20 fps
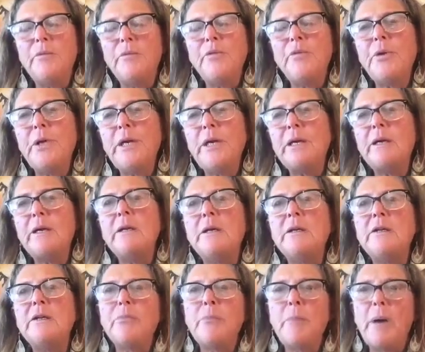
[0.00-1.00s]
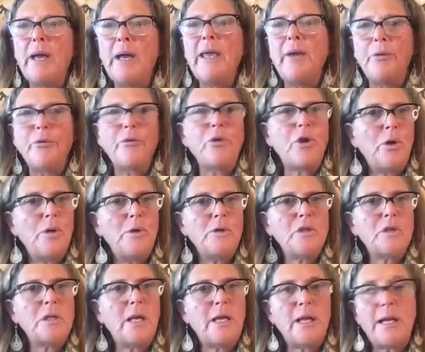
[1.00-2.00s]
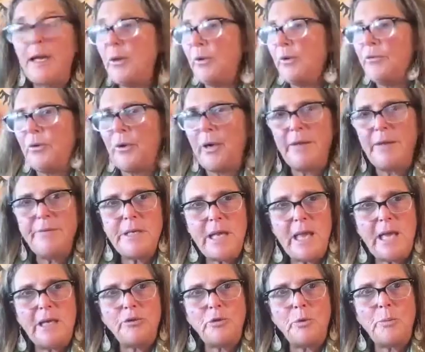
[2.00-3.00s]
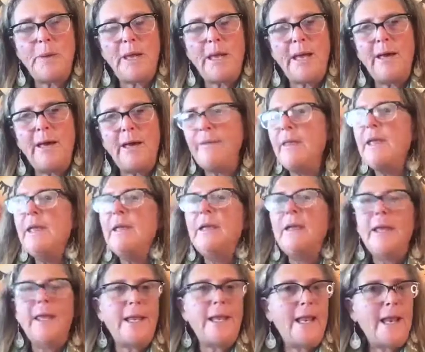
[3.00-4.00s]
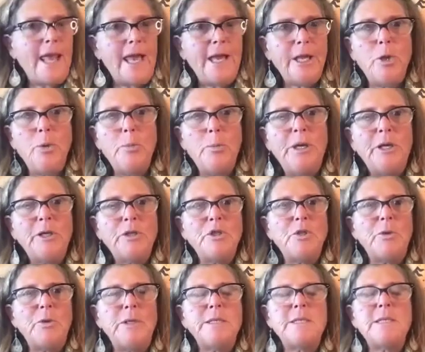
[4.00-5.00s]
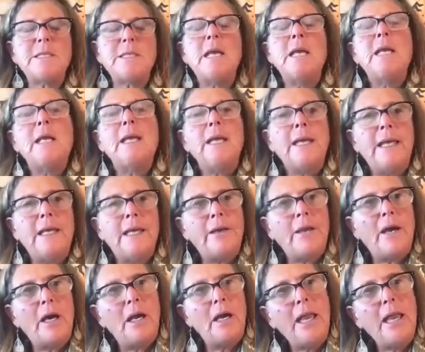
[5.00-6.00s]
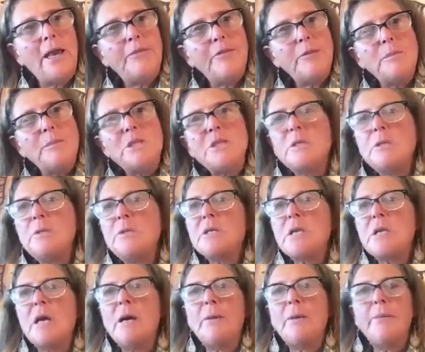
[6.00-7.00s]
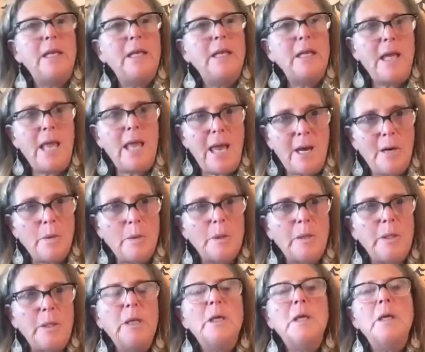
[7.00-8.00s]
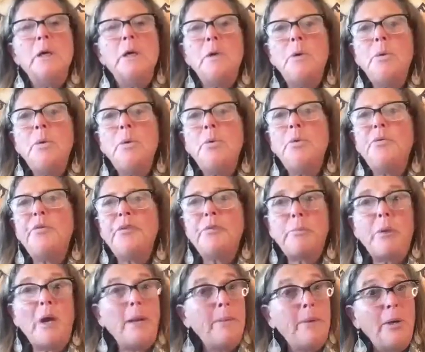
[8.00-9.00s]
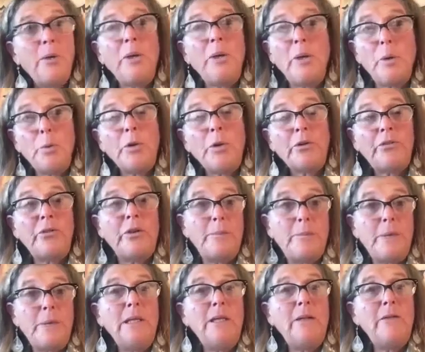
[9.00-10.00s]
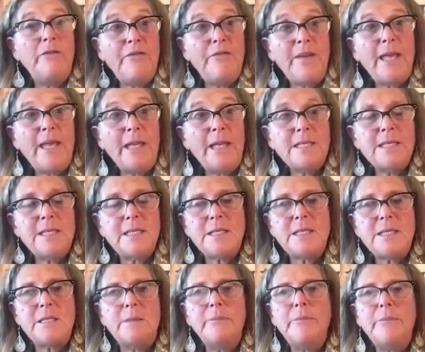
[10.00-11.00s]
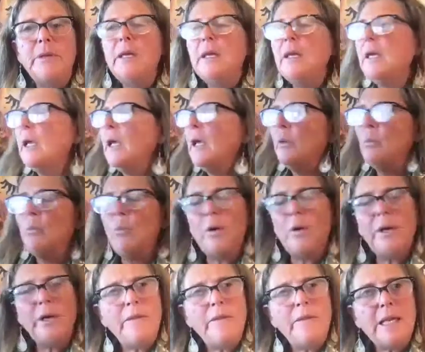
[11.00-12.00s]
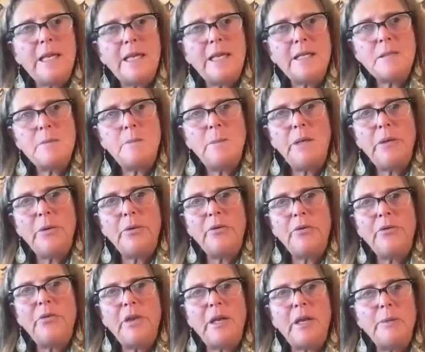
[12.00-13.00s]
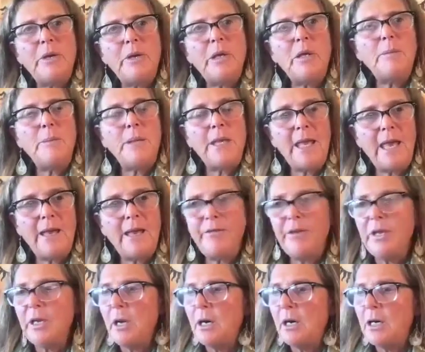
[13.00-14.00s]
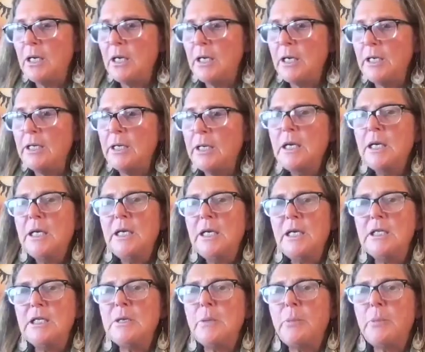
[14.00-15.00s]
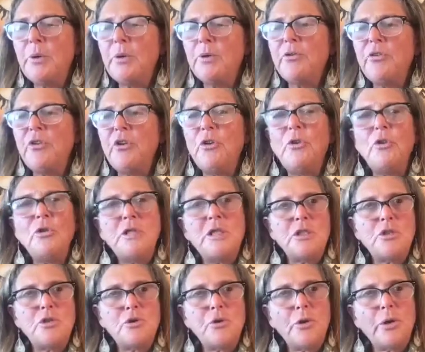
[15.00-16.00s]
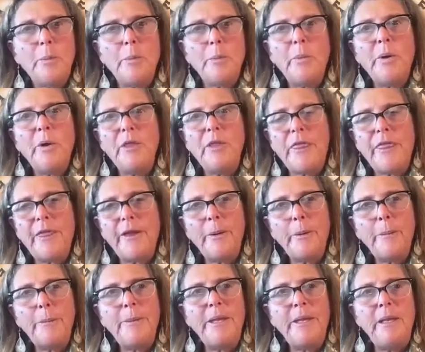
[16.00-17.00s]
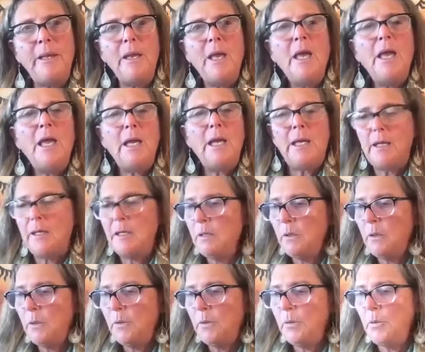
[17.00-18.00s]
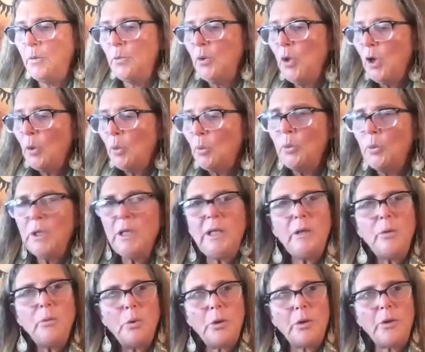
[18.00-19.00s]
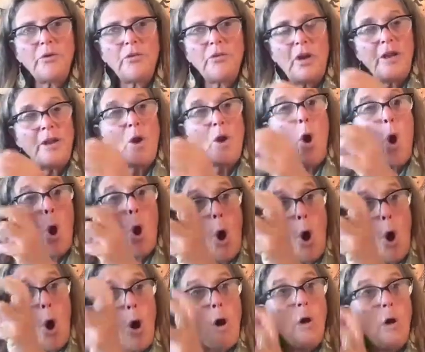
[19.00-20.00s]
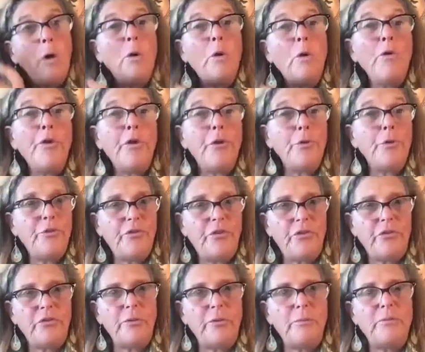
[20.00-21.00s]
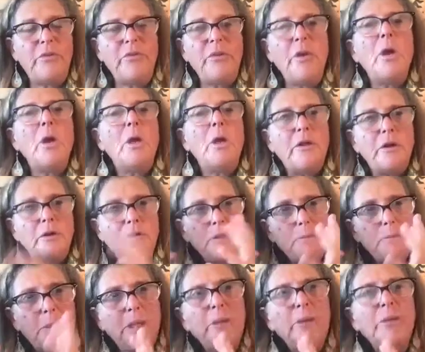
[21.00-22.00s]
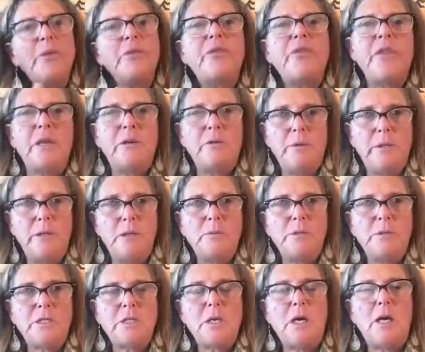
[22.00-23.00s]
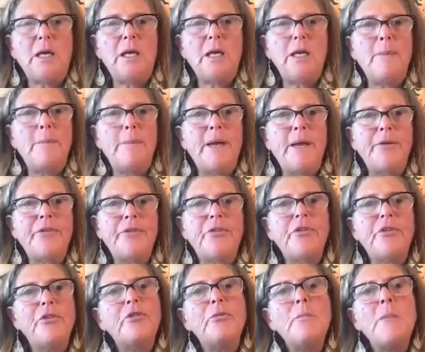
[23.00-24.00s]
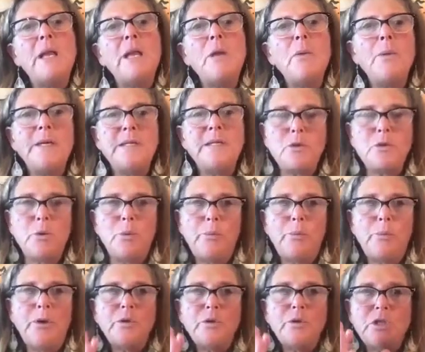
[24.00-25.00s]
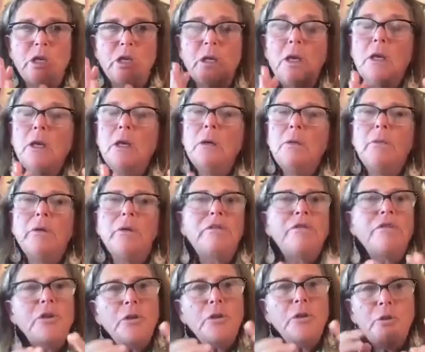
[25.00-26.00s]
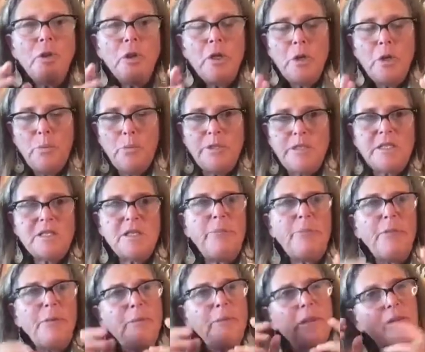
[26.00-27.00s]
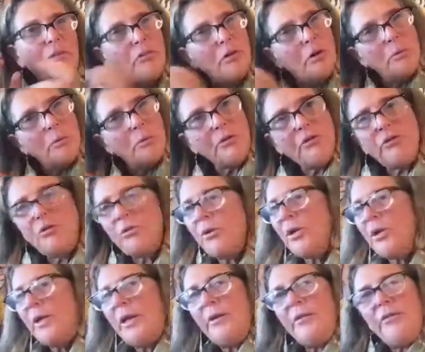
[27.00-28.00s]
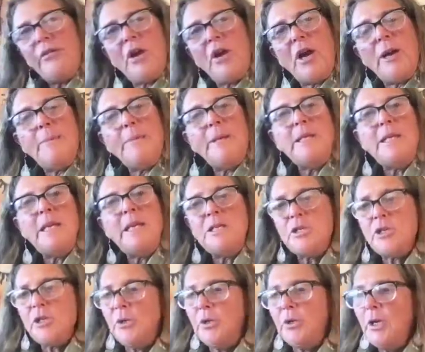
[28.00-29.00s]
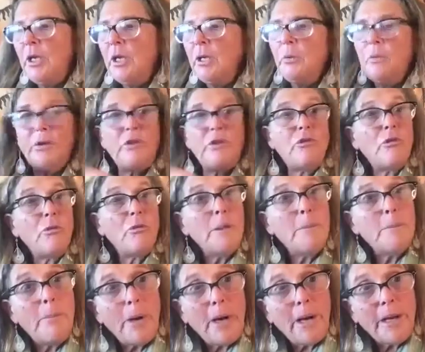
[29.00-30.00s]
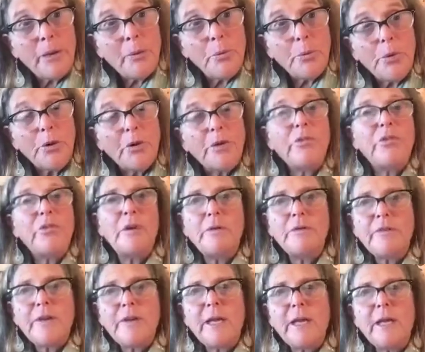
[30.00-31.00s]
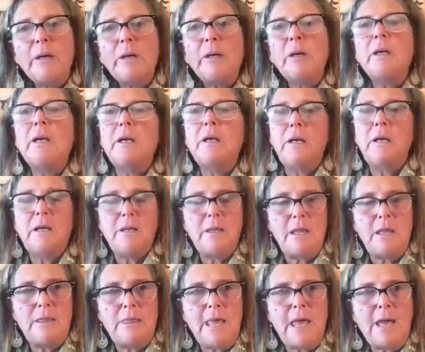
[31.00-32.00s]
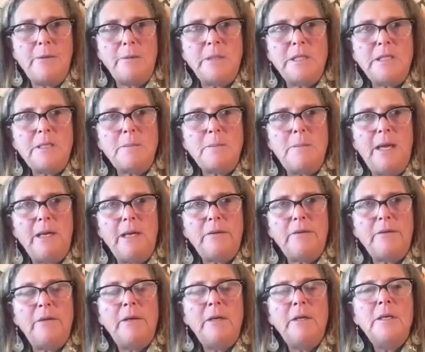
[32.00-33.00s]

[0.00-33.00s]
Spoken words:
Rita is my health coach, and I also have a naturopath and an acupuncturist, and I have a masseuse coming in an hour who primarily works on my lymphatic system. And one of the guest speakers that I'm going to be having on is a person who does trigger point therapy and who really works on all those systems, those pillars that Rita was talking about. So there's many ways to approach it, with food, with supplements, with soil health, time in nature, with doing body work, self-care in that respect.